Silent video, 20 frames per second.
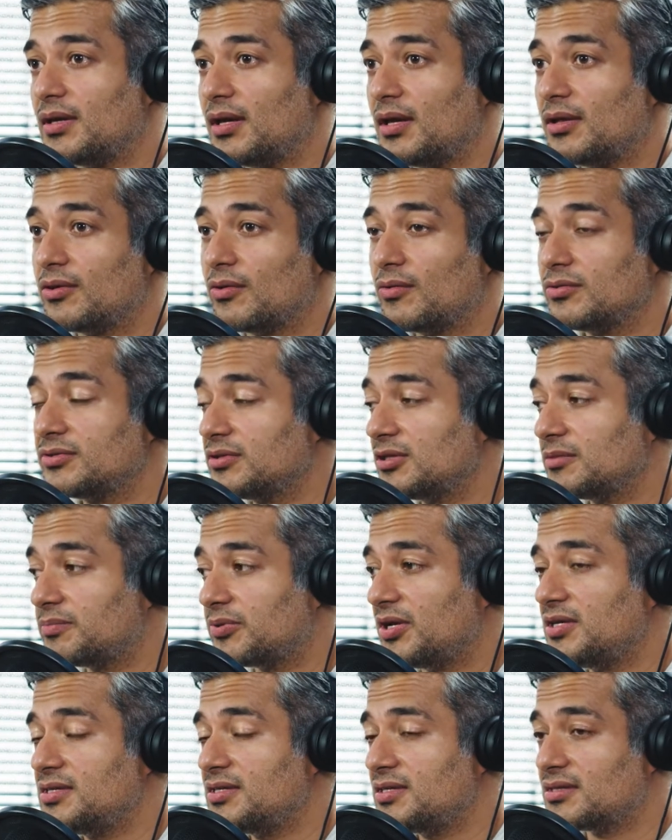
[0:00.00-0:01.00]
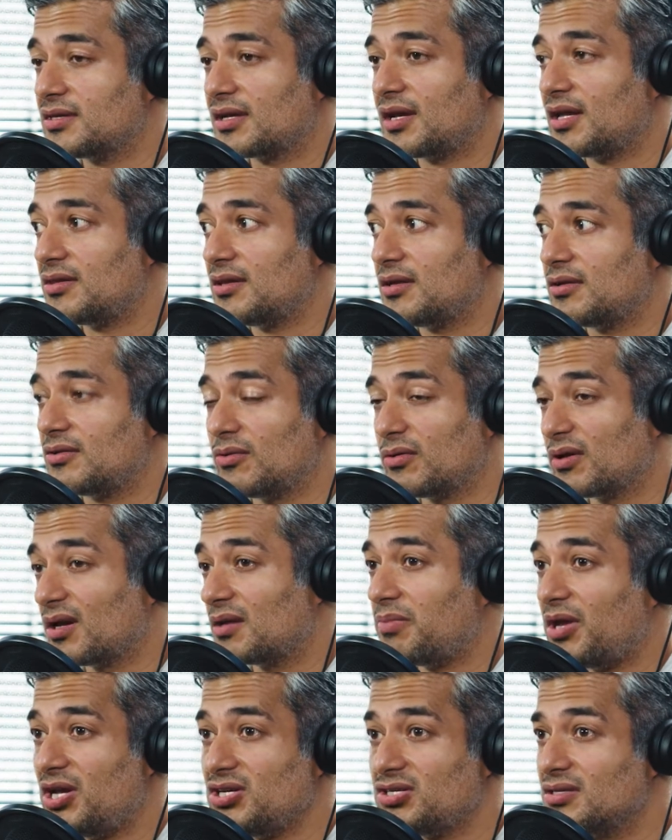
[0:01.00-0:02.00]
And those are the places that I think don't
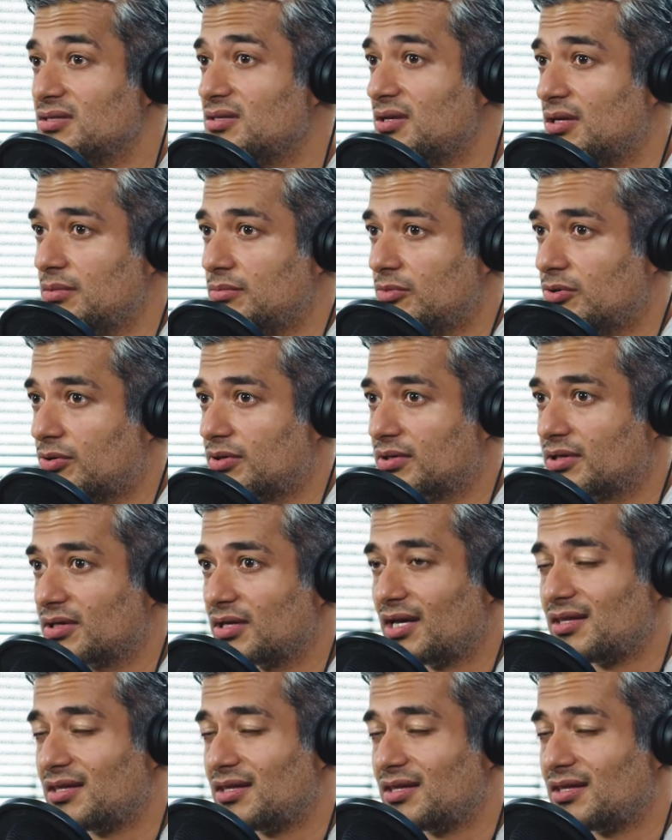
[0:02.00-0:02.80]
get patients anymore.